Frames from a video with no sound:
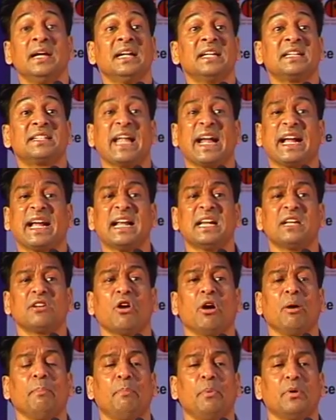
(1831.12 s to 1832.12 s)
Second
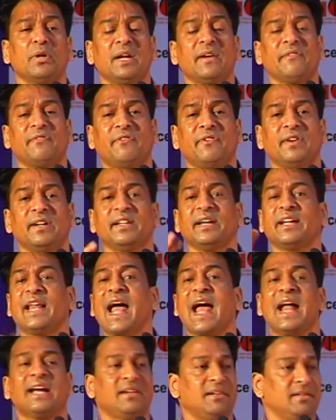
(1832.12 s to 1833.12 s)
component further
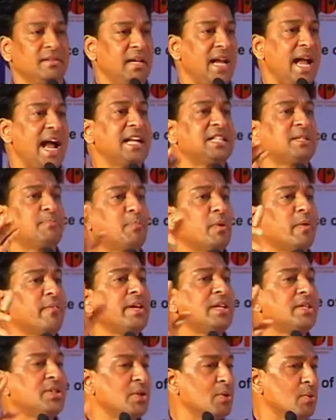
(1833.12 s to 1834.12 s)
adds
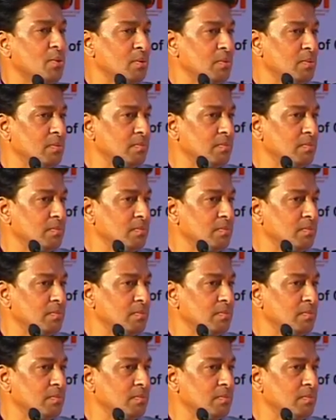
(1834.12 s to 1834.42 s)
proviso.